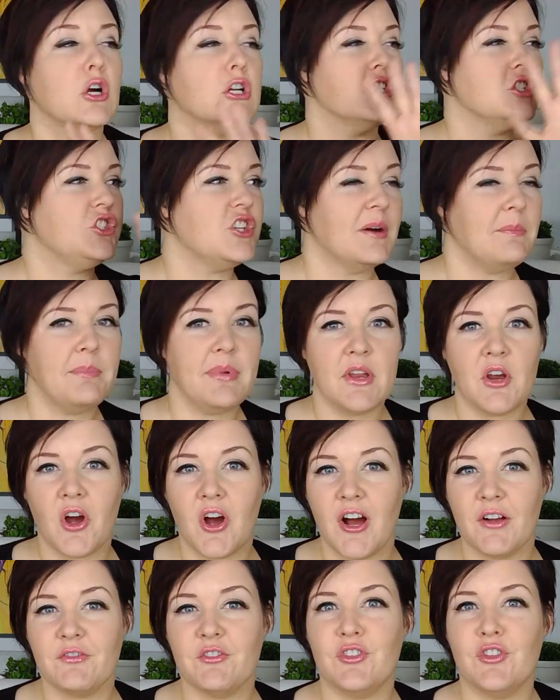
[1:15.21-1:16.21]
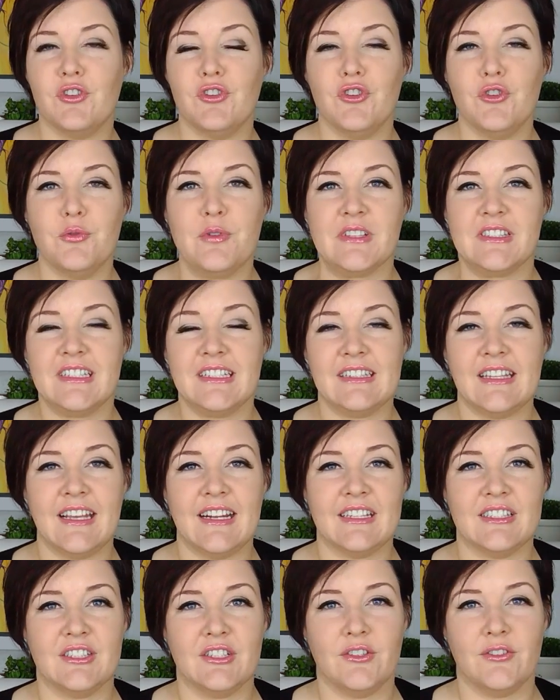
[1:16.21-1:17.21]
or jumping off to the newest and
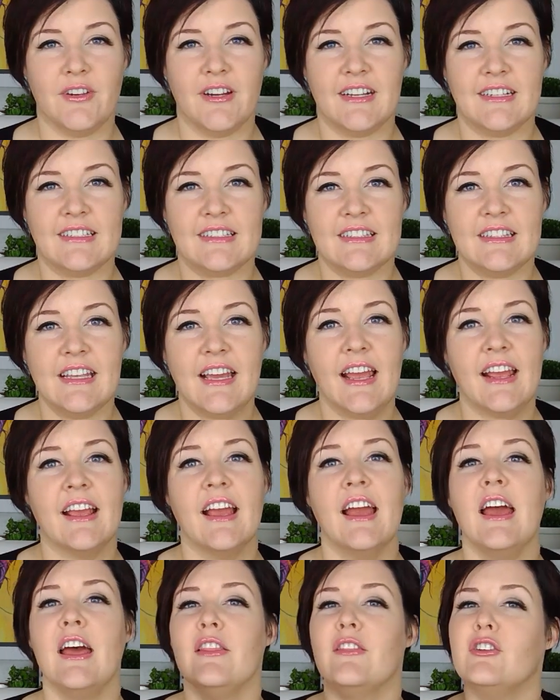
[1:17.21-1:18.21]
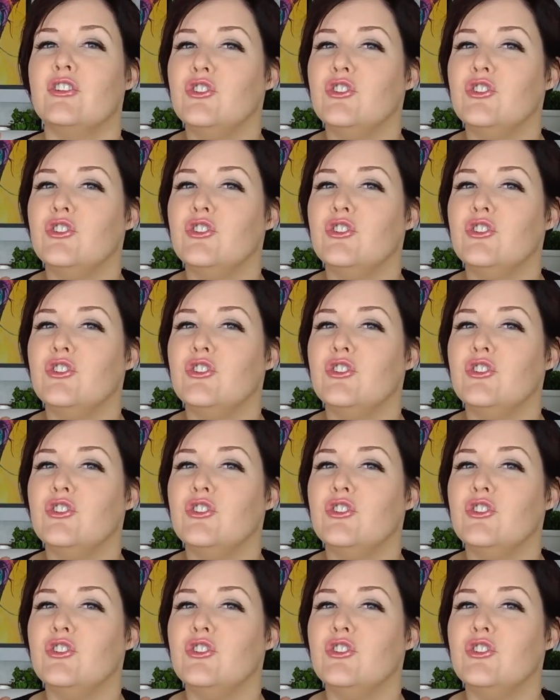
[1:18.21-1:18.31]
latest and greatest thing,